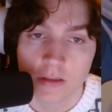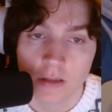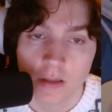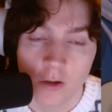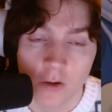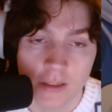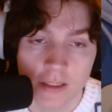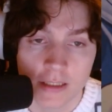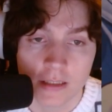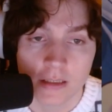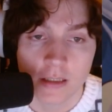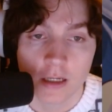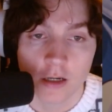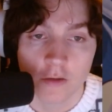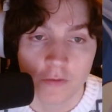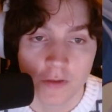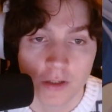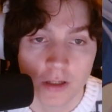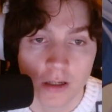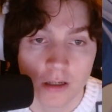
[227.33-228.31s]
Only
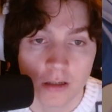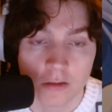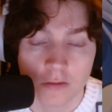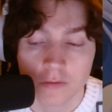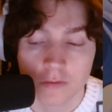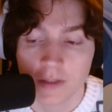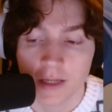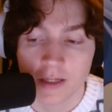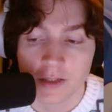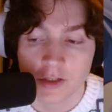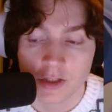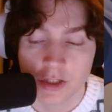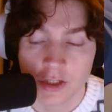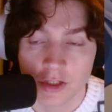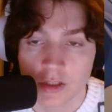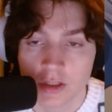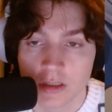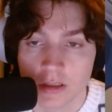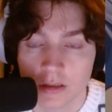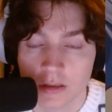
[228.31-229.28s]
caviar of
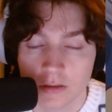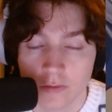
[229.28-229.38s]
catches,